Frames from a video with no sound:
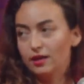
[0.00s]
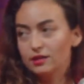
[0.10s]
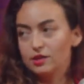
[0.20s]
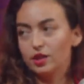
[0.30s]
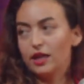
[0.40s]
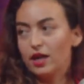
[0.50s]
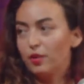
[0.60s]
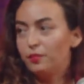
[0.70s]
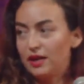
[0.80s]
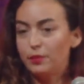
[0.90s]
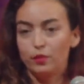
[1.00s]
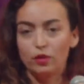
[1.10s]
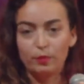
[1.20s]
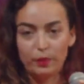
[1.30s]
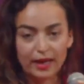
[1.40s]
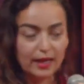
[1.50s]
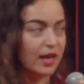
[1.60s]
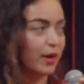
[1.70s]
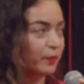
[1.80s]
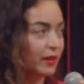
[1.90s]
So there are people picking
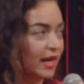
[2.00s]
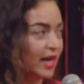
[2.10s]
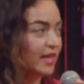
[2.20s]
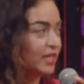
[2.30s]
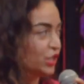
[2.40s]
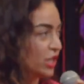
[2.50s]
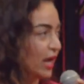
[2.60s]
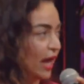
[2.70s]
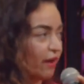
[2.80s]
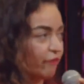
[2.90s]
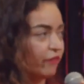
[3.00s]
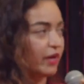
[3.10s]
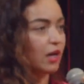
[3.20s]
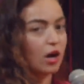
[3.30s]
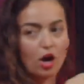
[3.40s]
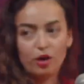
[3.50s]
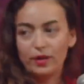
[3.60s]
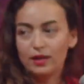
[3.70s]
up each and every garment,